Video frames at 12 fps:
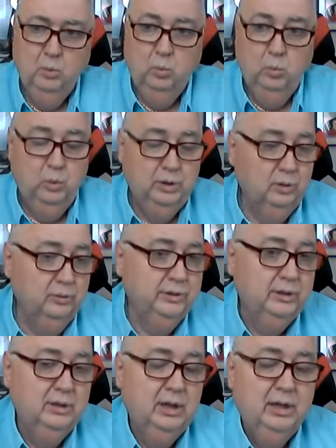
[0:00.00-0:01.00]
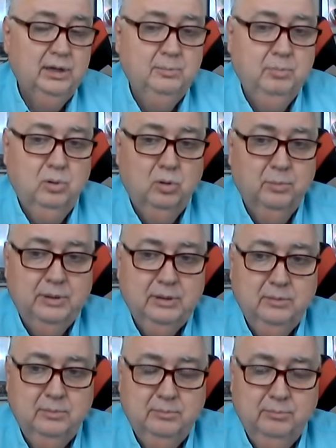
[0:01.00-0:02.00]
Will the unemployment
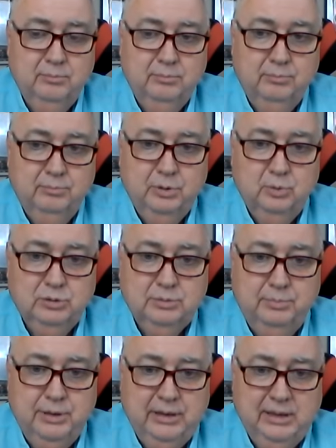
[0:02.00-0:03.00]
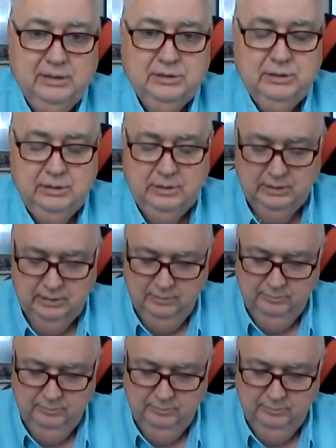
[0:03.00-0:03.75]
boost be extended?